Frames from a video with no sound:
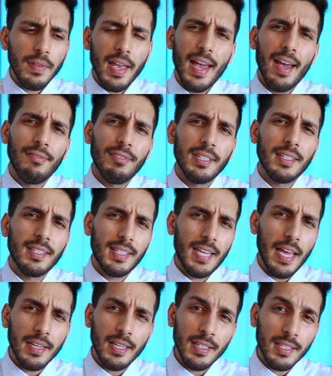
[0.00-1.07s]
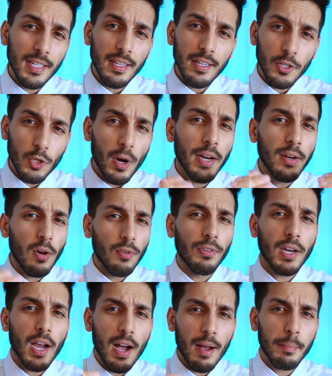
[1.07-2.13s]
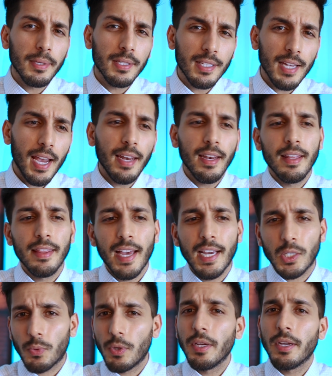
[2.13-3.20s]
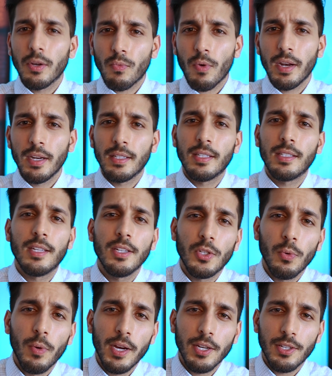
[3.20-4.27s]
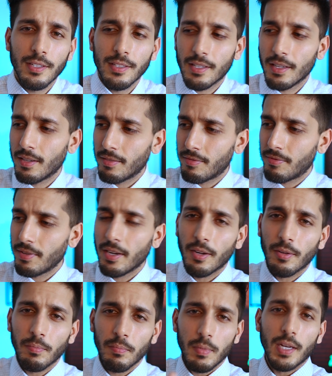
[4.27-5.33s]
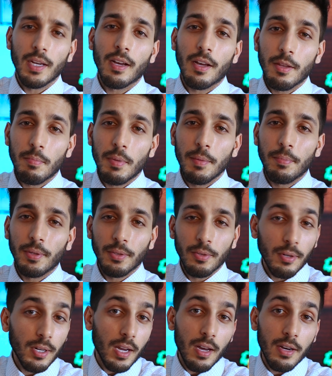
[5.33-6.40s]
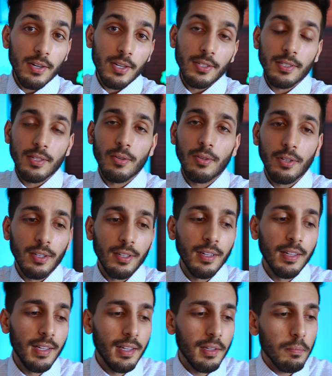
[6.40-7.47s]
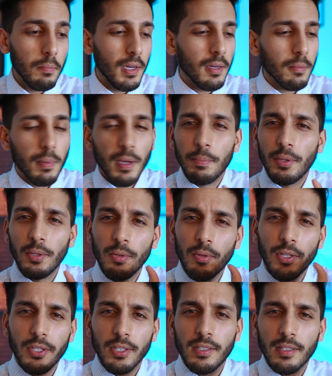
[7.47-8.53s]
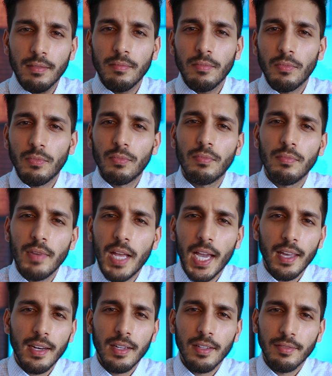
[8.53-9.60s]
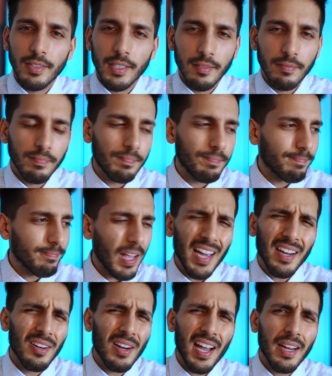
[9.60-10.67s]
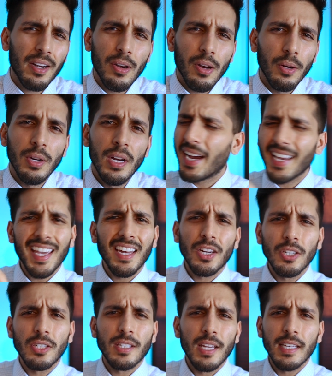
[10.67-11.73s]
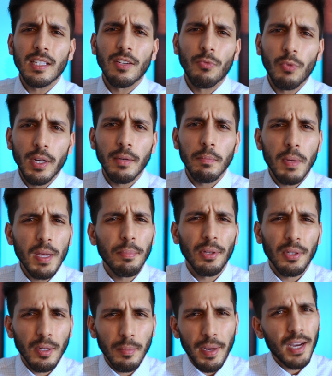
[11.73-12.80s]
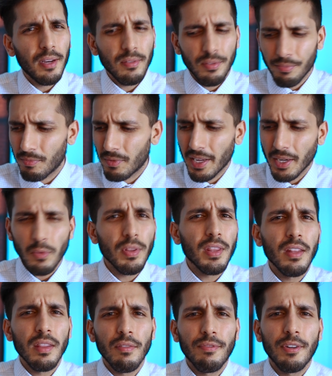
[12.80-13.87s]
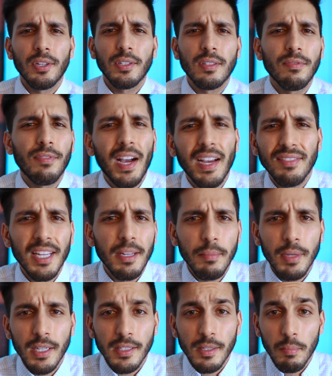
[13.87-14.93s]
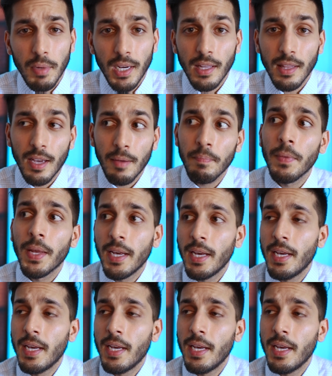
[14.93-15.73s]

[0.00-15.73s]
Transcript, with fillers: have a tendency to try and overcompensate and that's where you could run into situations of, you know, meeting other people who are gunners or meeting people who are just negative and I don't, I don't know. I get a good sense of what people are about like within the first five, 10 minutes of meeting them